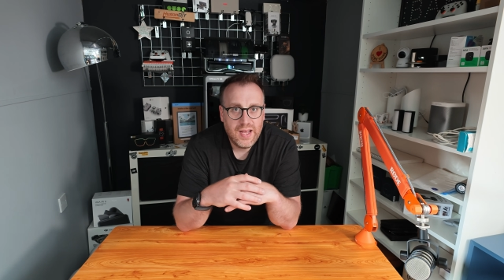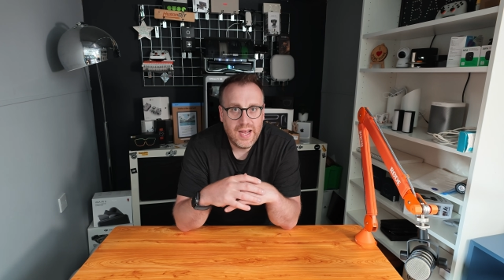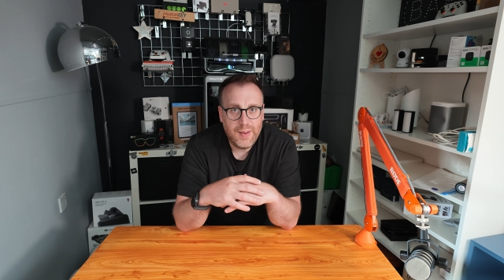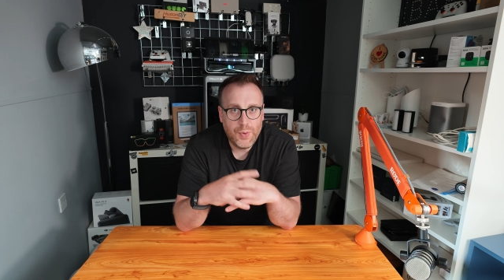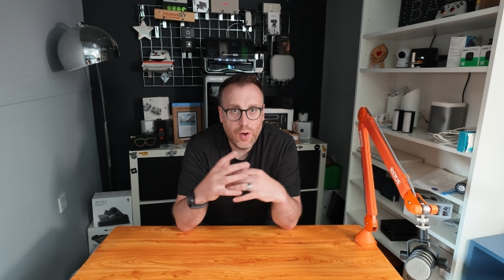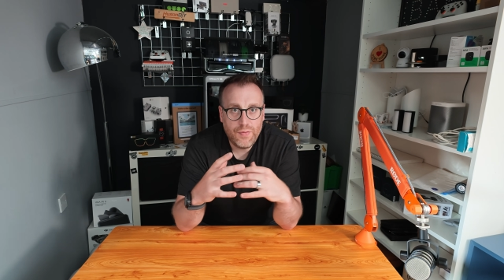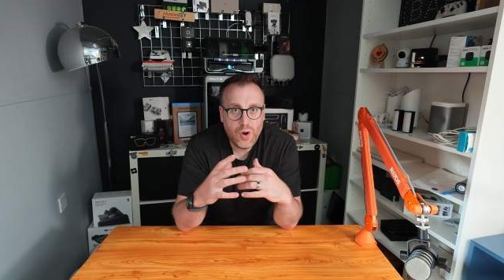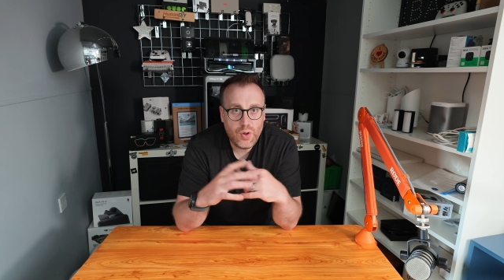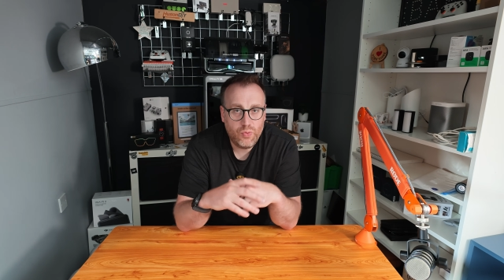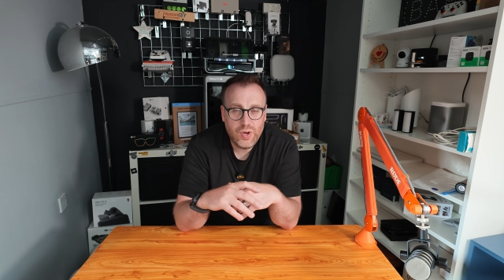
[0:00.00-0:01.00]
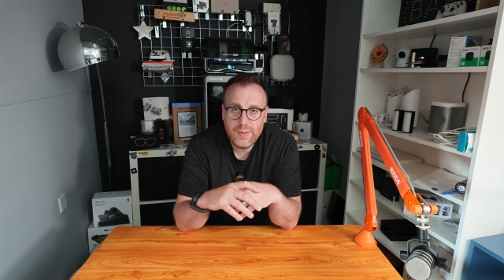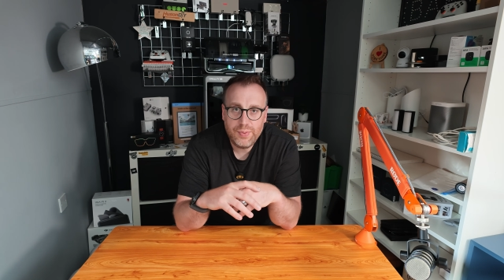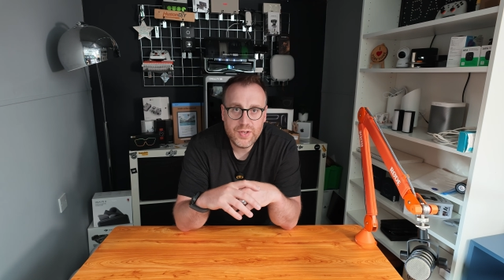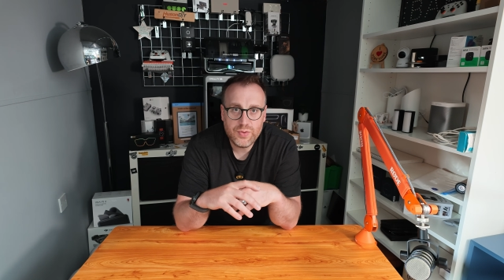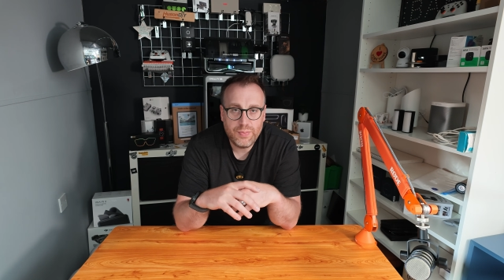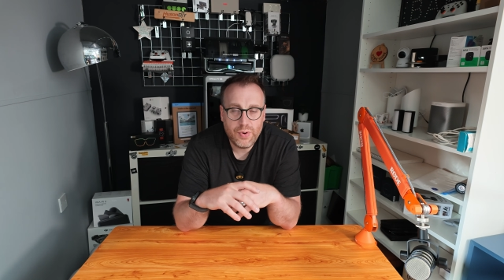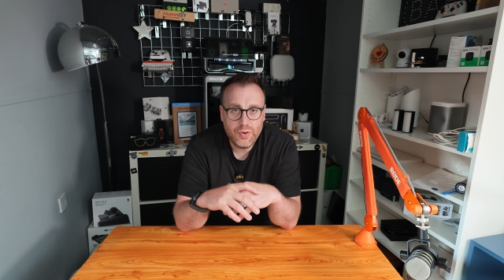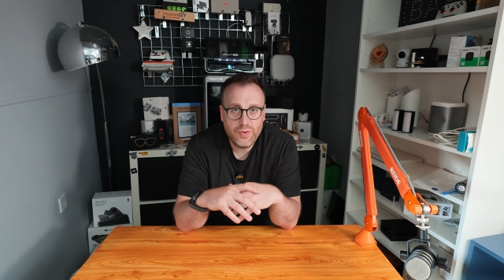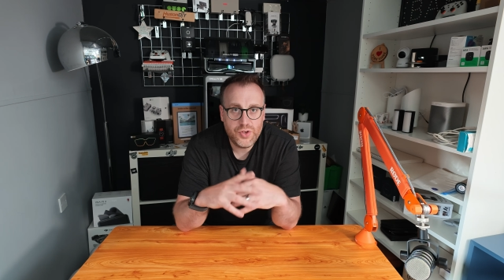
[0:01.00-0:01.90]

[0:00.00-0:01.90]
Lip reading: But overall, really pleased with the product.